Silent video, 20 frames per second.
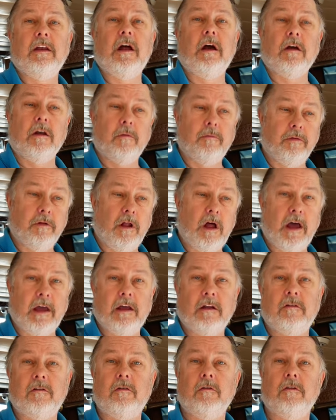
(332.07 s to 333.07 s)
I'm going to apply
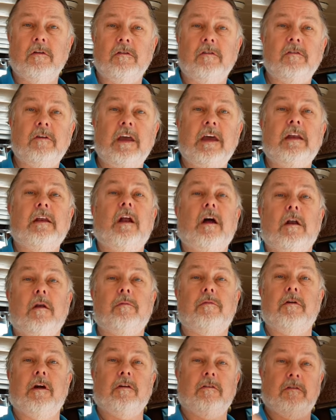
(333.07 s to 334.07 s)
it to the skin, and I'm going
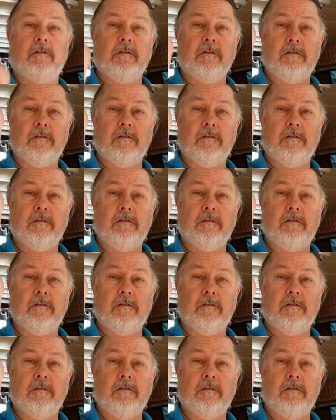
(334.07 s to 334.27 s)
to press the